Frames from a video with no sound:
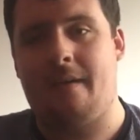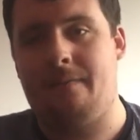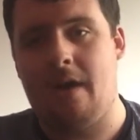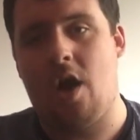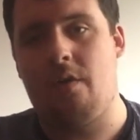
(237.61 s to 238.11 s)
a
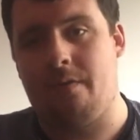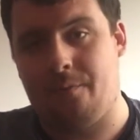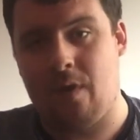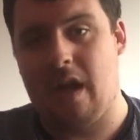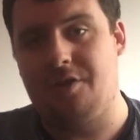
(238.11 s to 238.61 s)
fan of the
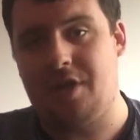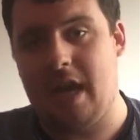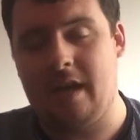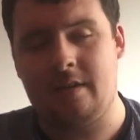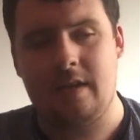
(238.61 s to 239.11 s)

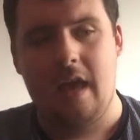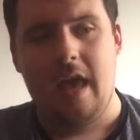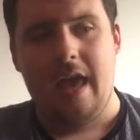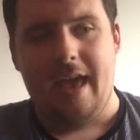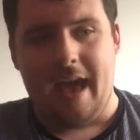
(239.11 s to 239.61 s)
franchise,
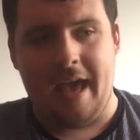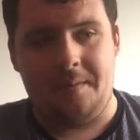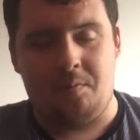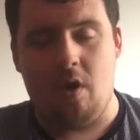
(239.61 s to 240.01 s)
it